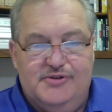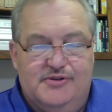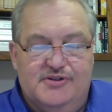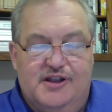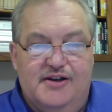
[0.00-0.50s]
So
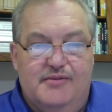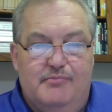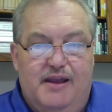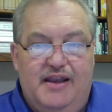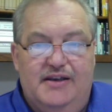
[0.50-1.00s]
there's a lot of
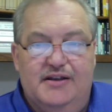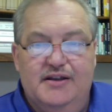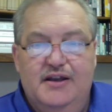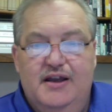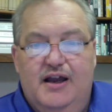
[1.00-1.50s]
debate
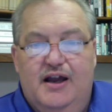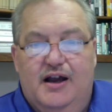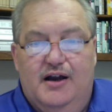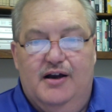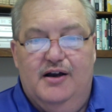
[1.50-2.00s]

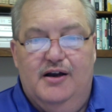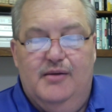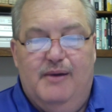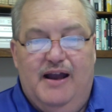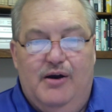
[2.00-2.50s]

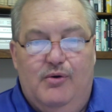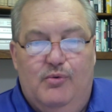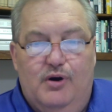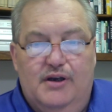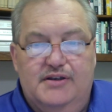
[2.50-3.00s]
about
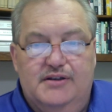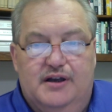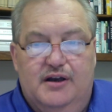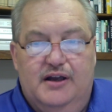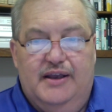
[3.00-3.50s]
what
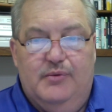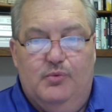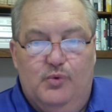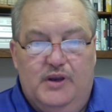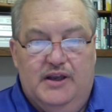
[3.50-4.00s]

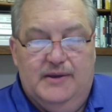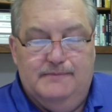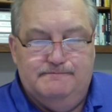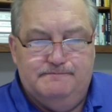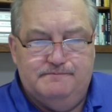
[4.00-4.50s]
and when